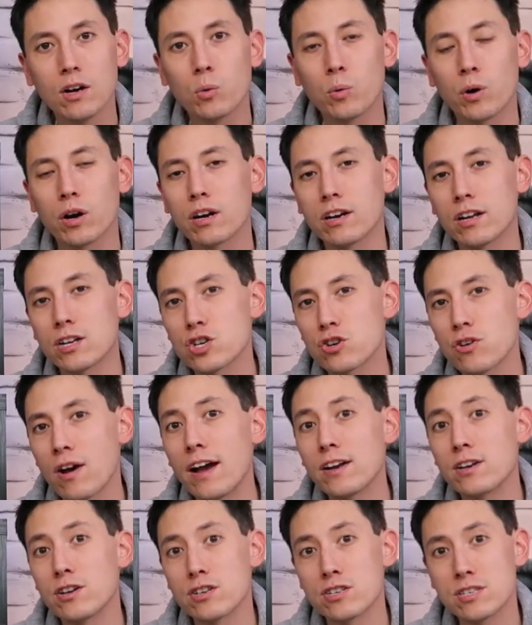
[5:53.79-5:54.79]
we're gonna
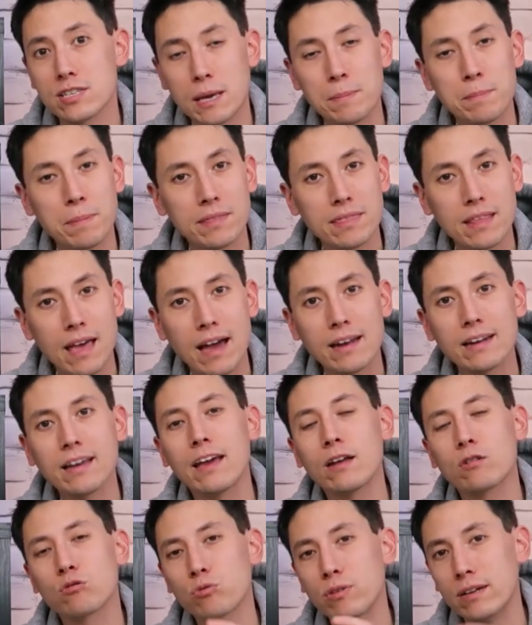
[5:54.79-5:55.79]
try just skipping that
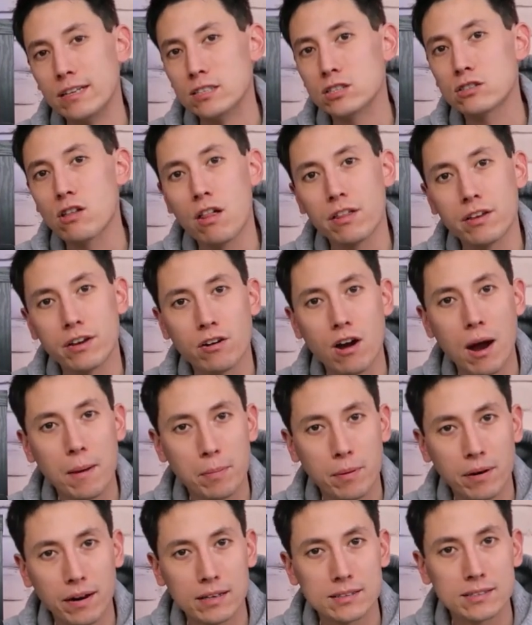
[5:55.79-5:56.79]
and reinstalling your
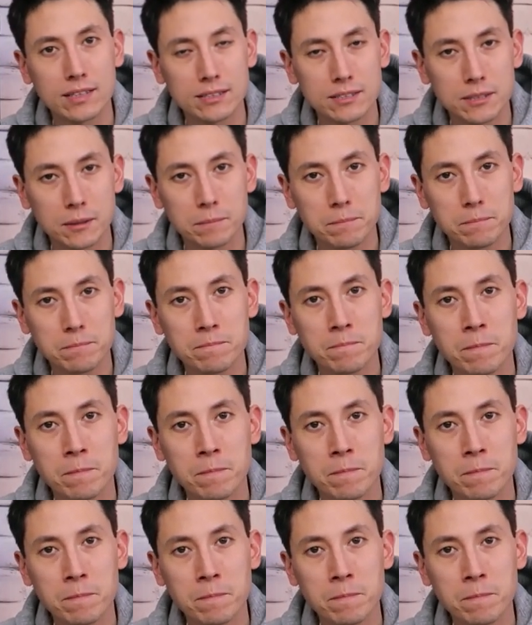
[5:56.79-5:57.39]
operating system.